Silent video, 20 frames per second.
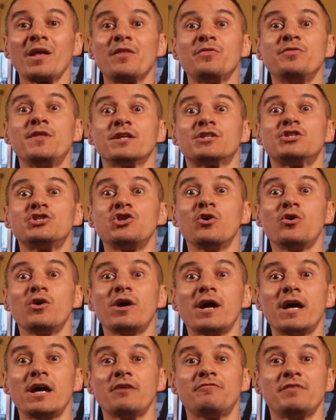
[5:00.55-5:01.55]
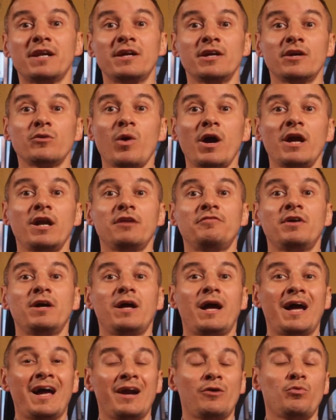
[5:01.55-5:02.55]
that don't have an
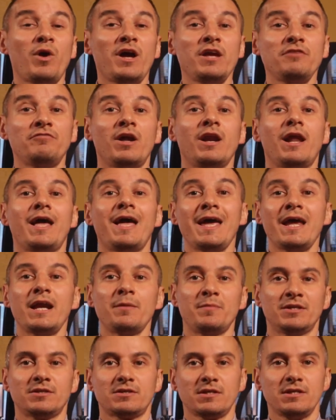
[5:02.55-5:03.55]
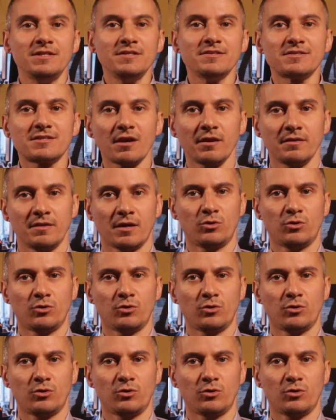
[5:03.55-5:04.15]
arrival element inside the